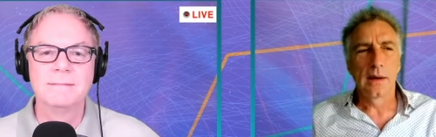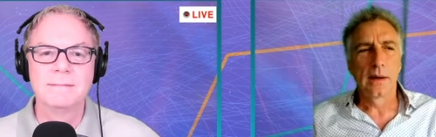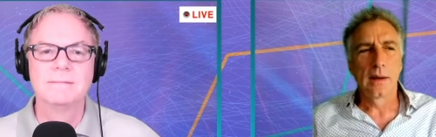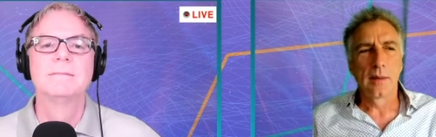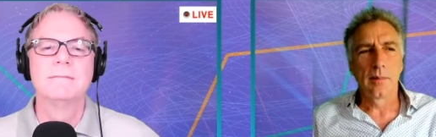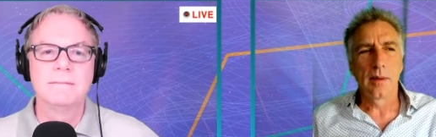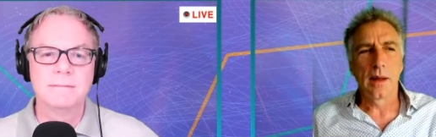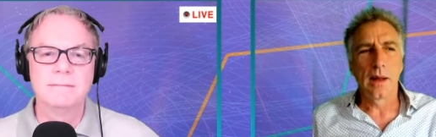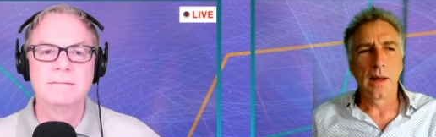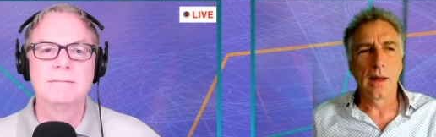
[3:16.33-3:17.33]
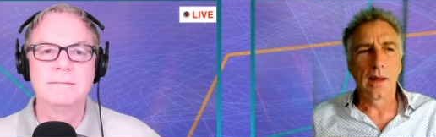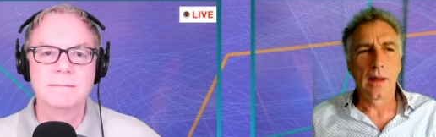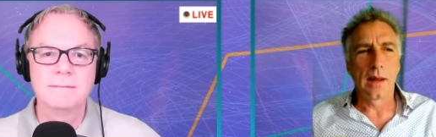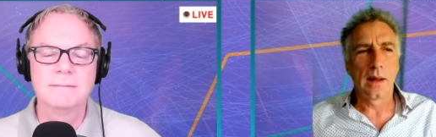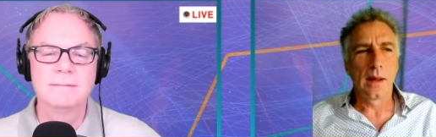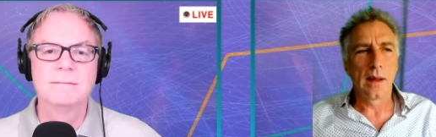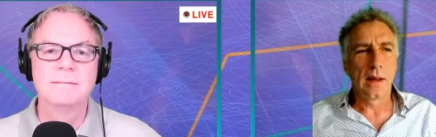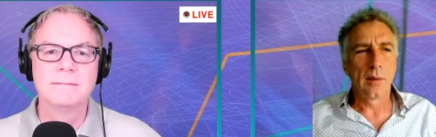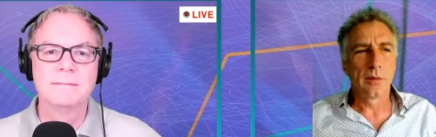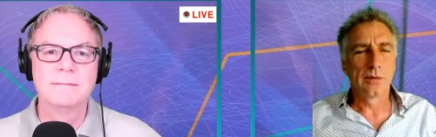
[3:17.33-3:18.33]
Speaker 1: Um, uh,
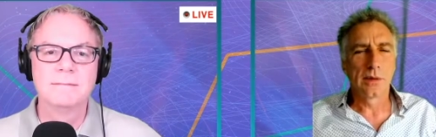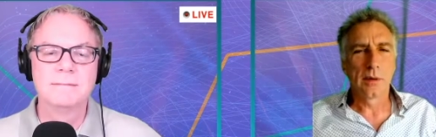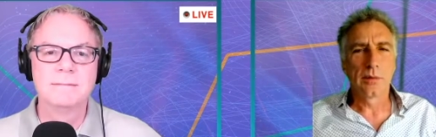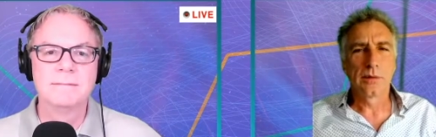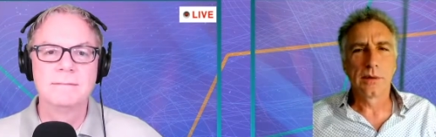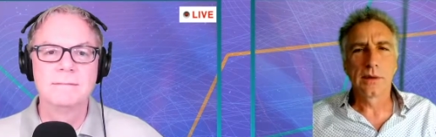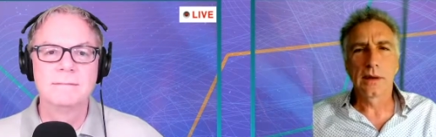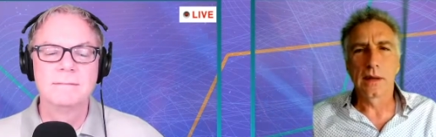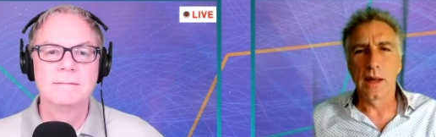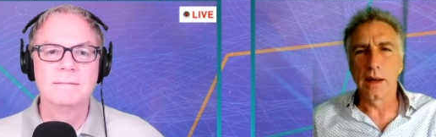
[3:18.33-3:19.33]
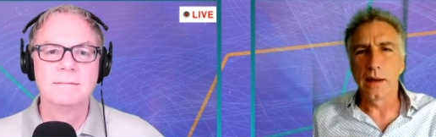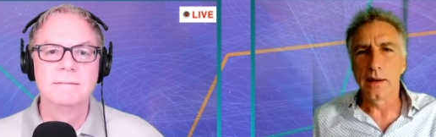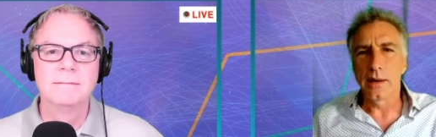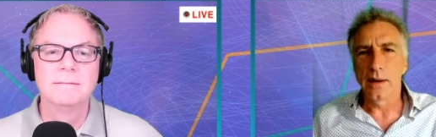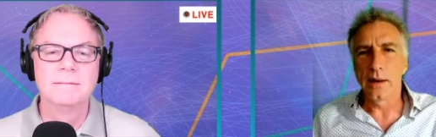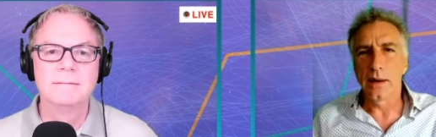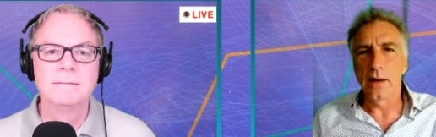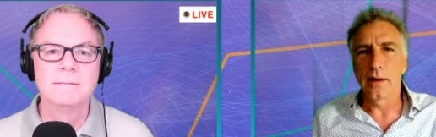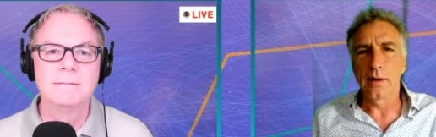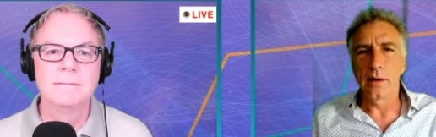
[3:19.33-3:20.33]
it was it was in decline,
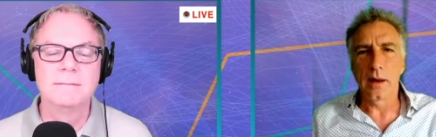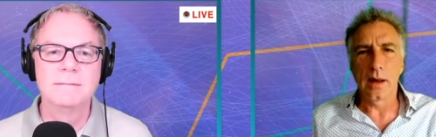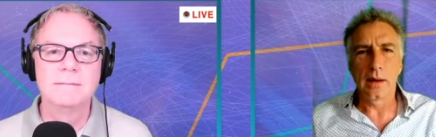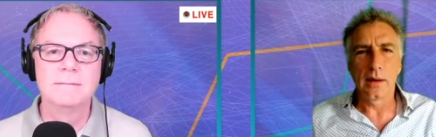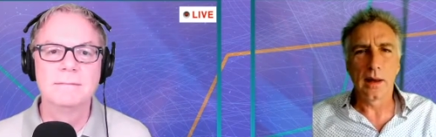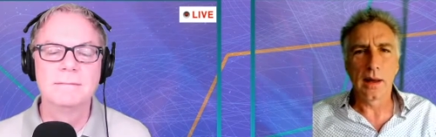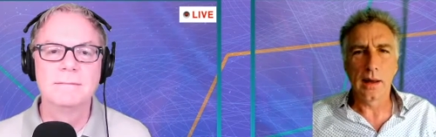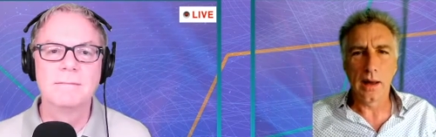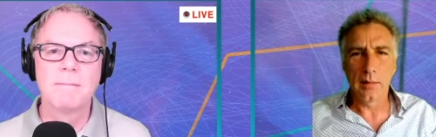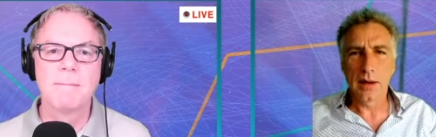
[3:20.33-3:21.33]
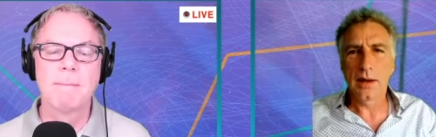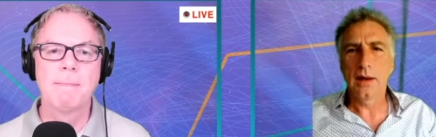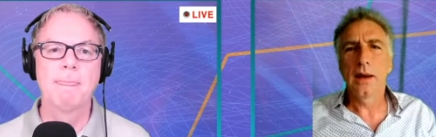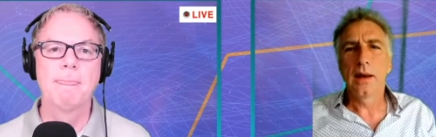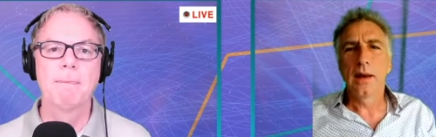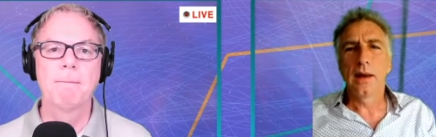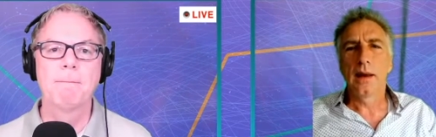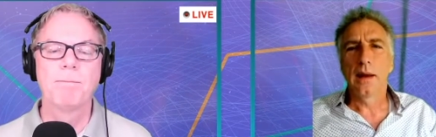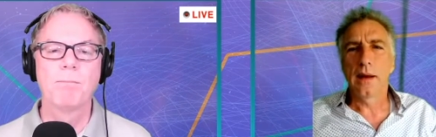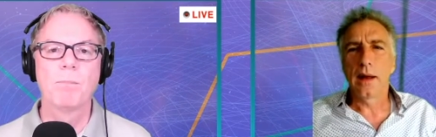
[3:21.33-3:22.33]
and I I came in,
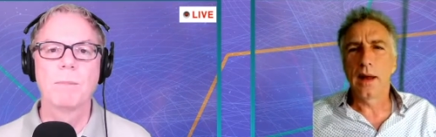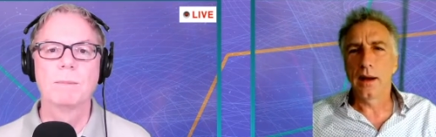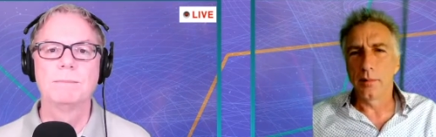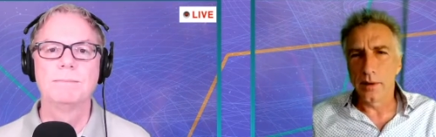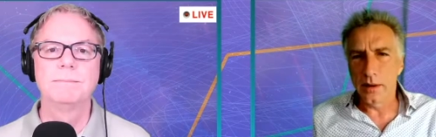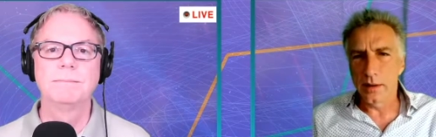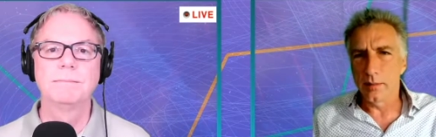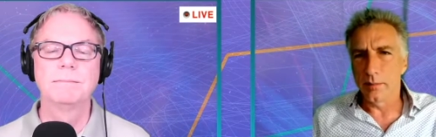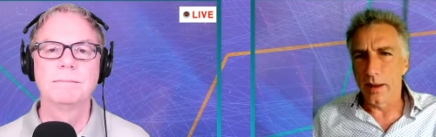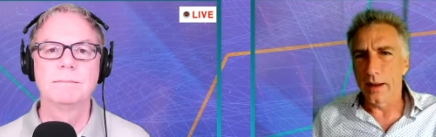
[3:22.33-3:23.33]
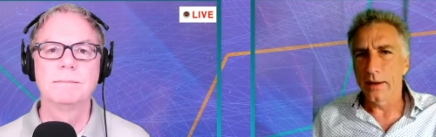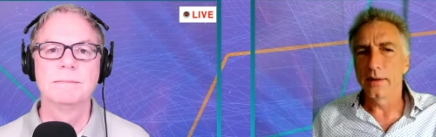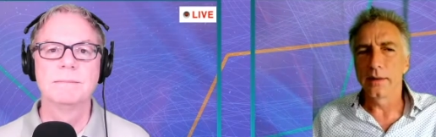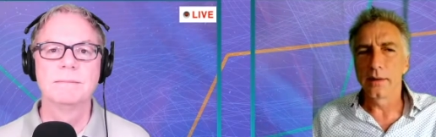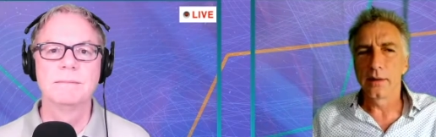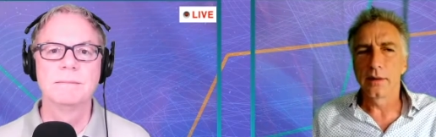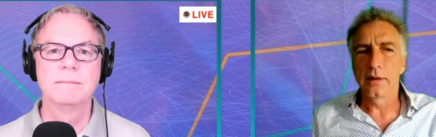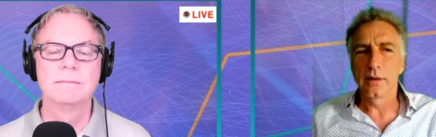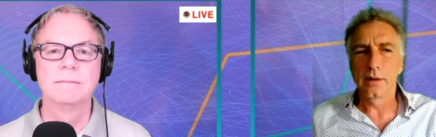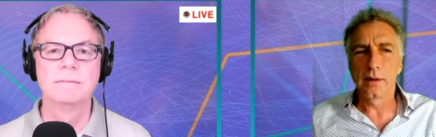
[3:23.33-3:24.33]
and I had an immediate impact.
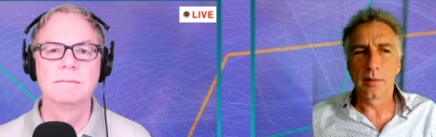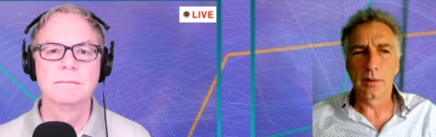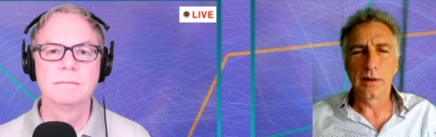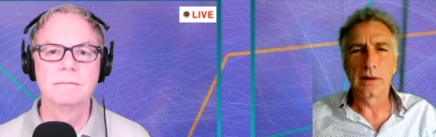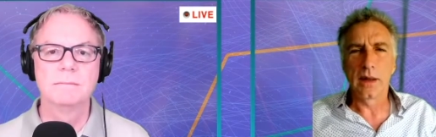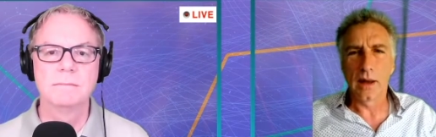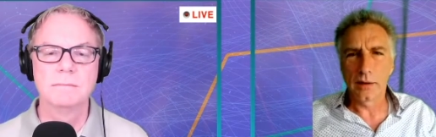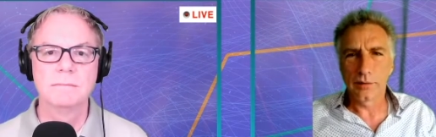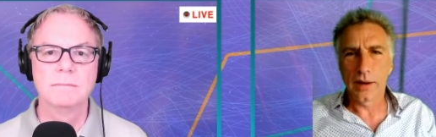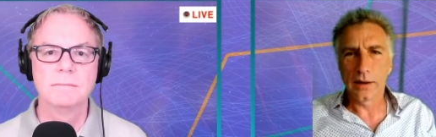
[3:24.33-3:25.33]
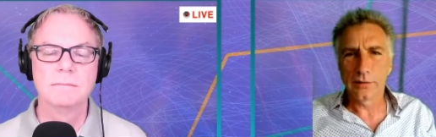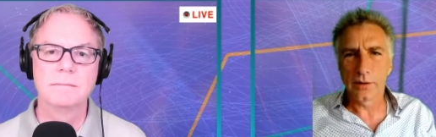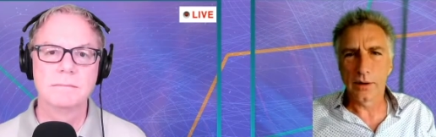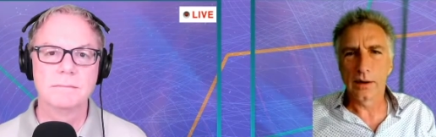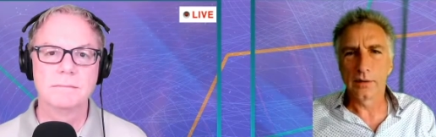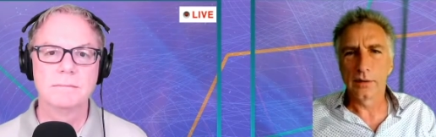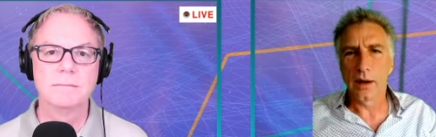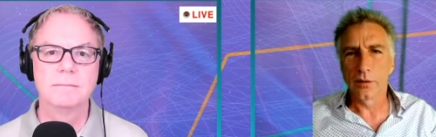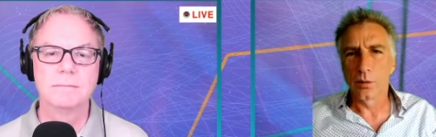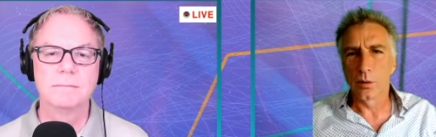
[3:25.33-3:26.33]
The, the company declined faster, had
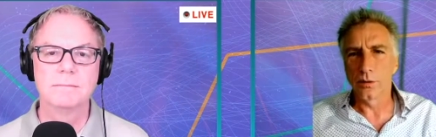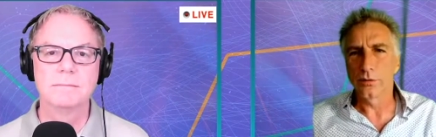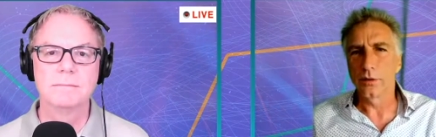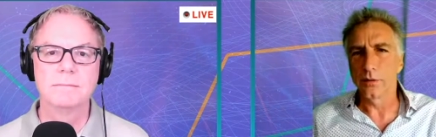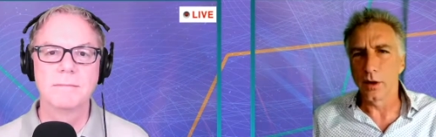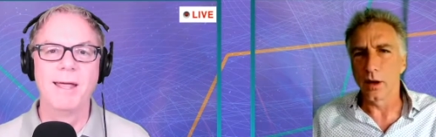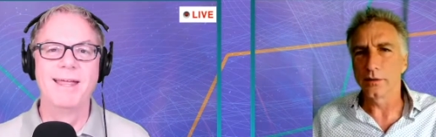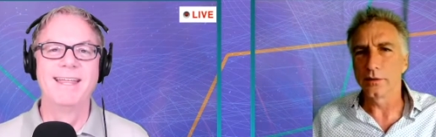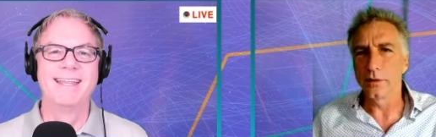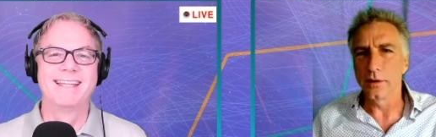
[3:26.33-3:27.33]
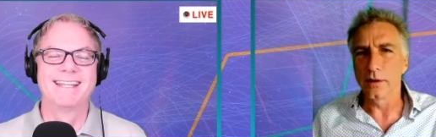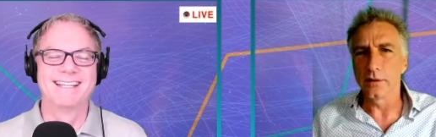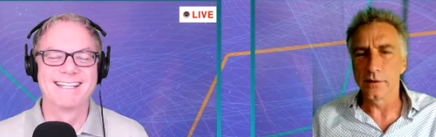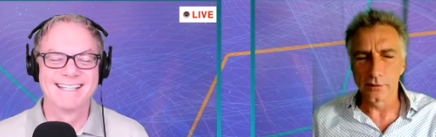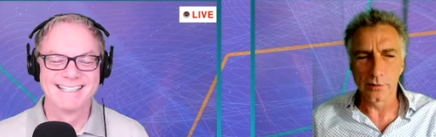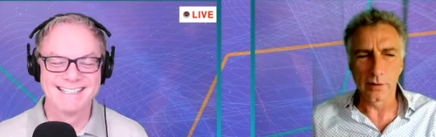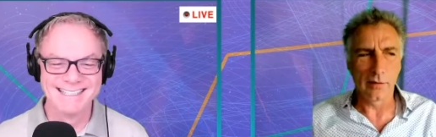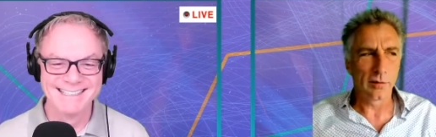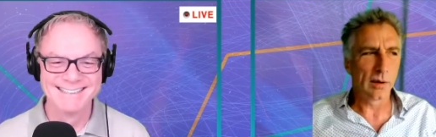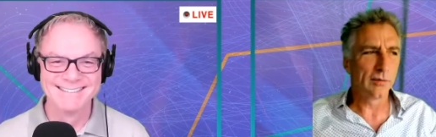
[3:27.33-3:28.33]
had the worst loss in, in its history
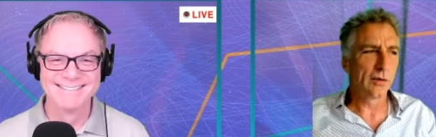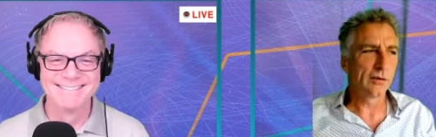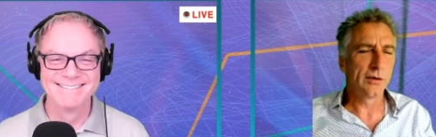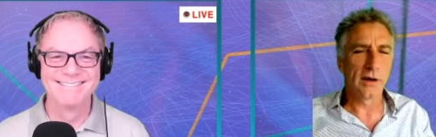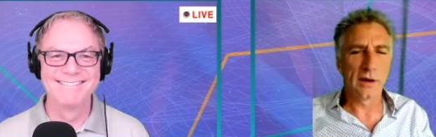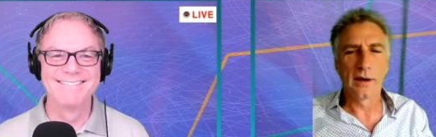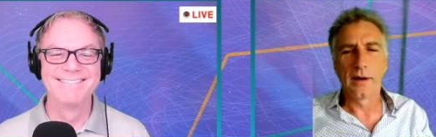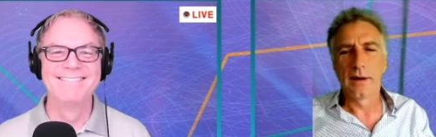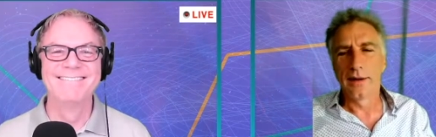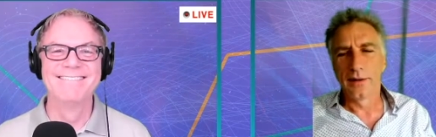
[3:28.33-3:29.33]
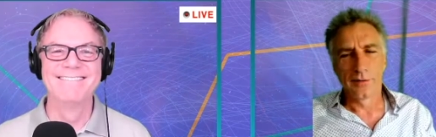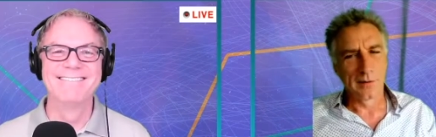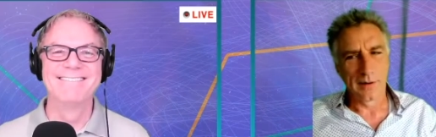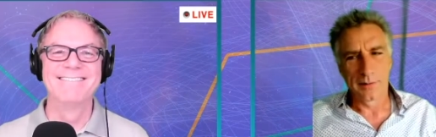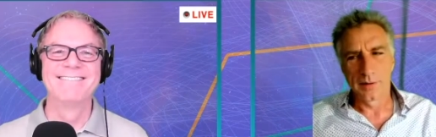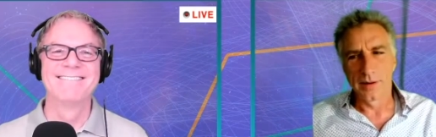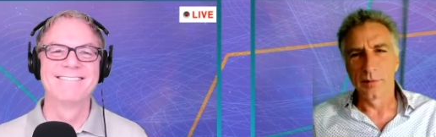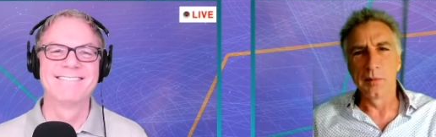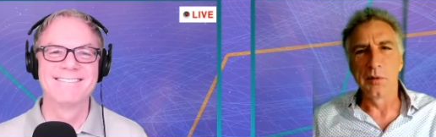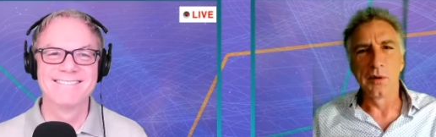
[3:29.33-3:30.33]
after my first year. So I really
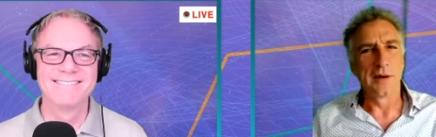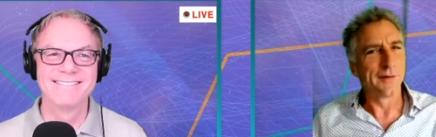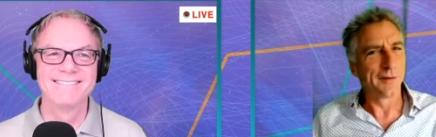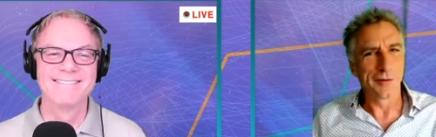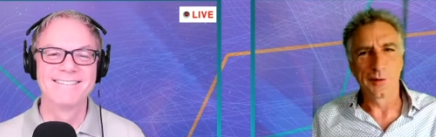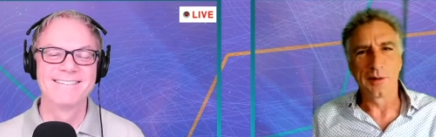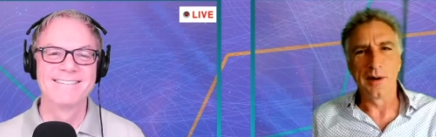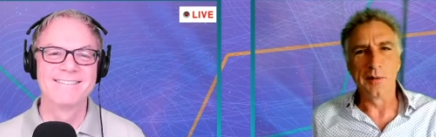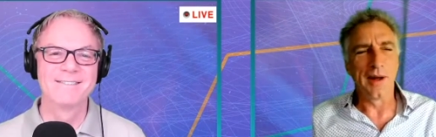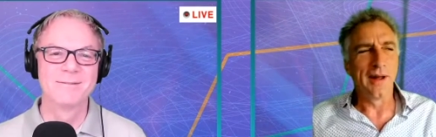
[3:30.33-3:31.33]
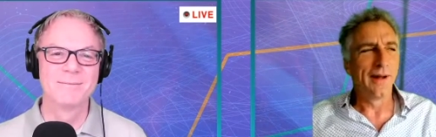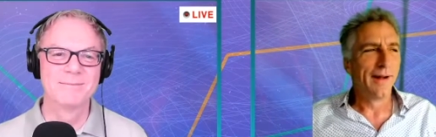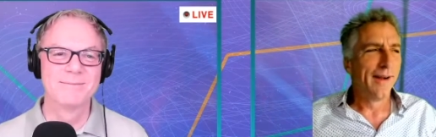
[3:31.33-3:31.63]
rebooted just the right way,